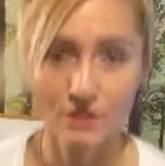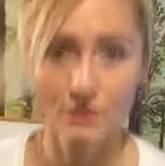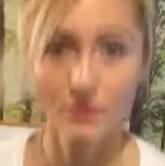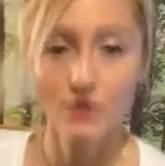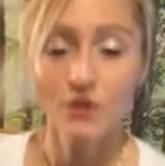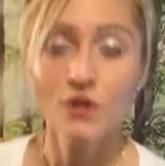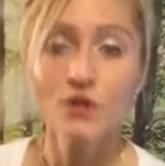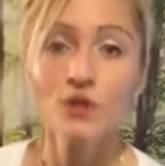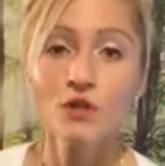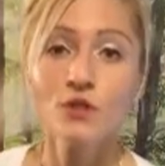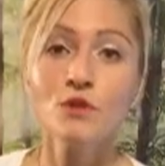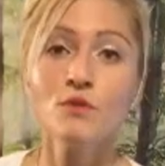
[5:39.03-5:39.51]
to
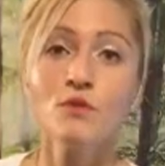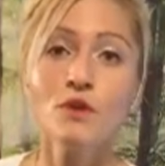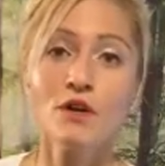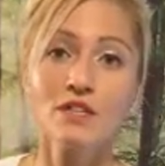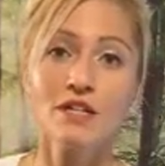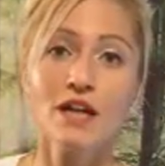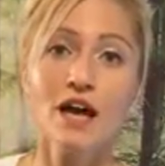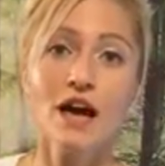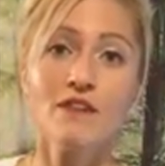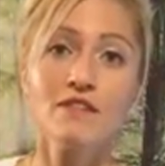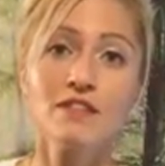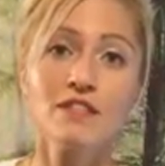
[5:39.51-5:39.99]
you. You
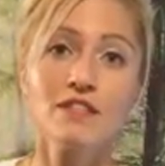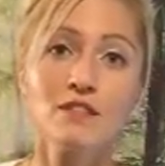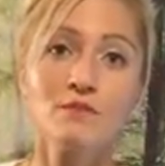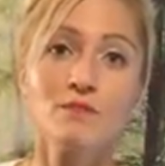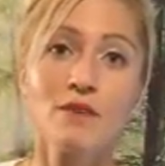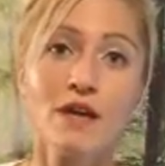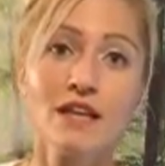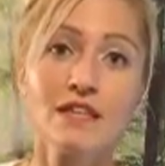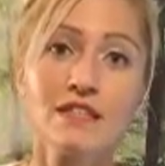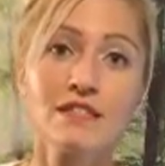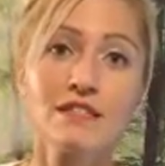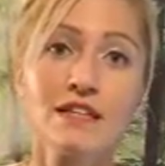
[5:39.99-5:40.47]
want to have a
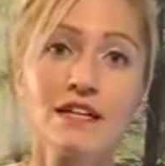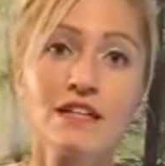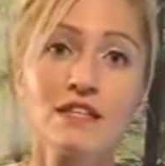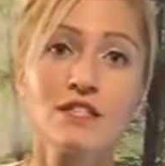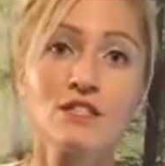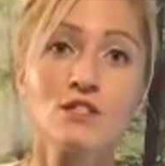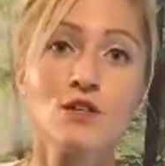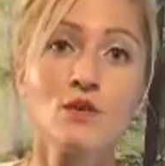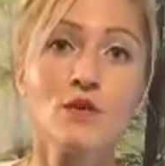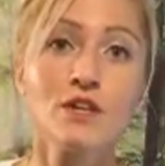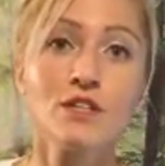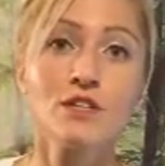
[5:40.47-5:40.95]
space
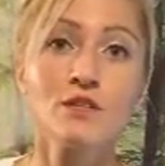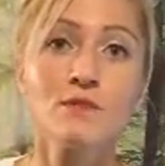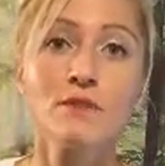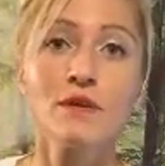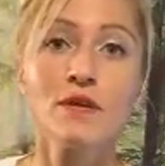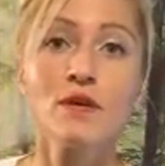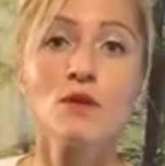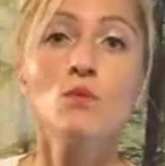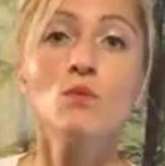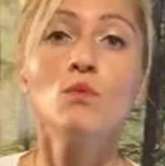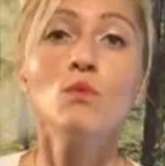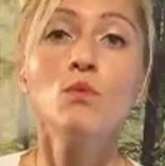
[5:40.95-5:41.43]
that is going
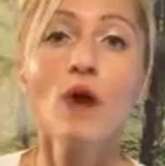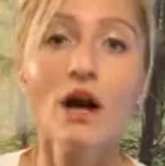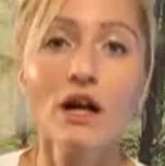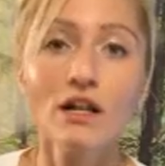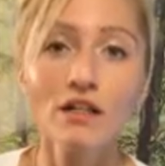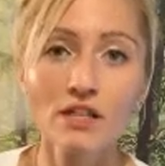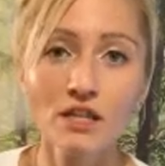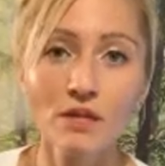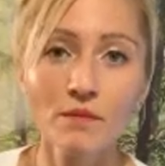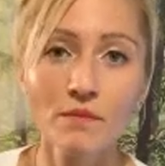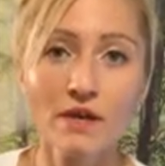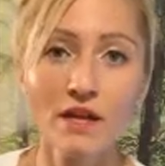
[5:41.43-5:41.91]
to be
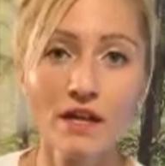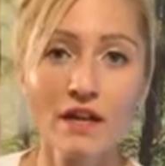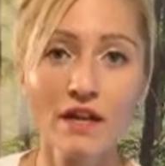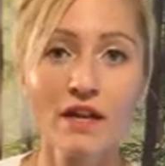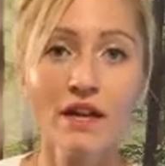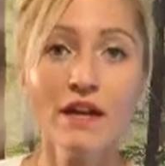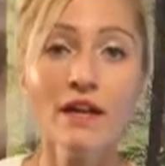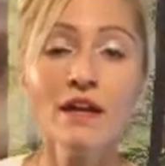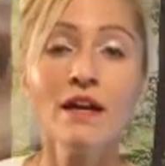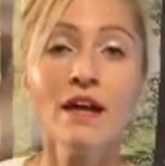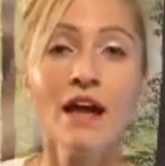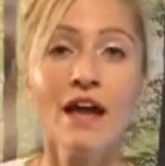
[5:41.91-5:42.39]

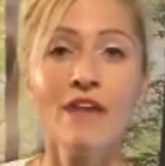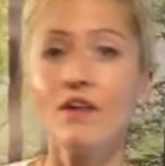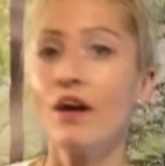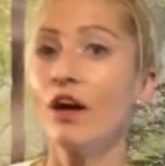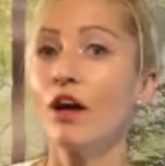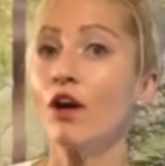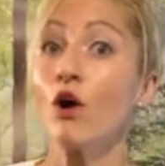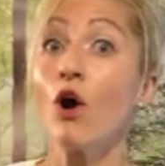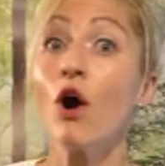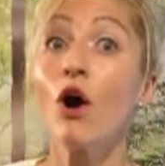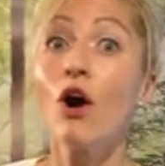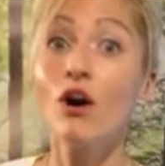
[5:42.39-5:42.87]
welcoming
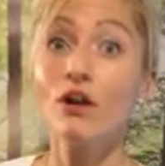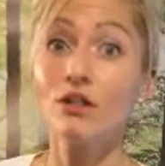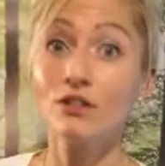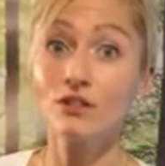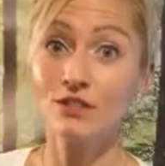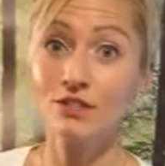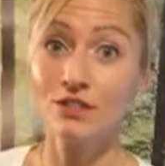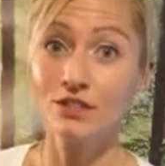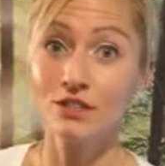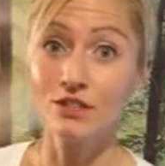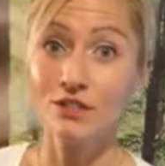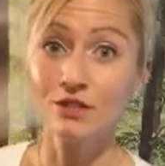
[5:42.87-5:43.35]
and that
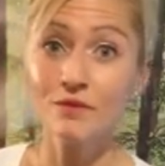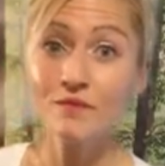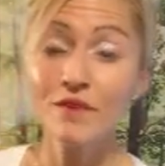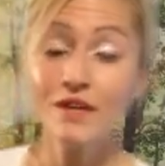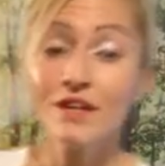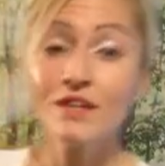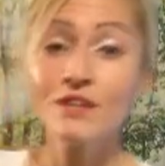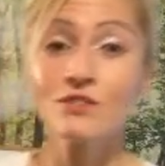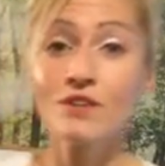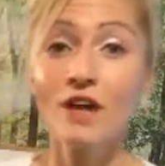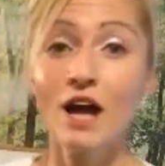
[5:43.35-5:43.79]
calls to you.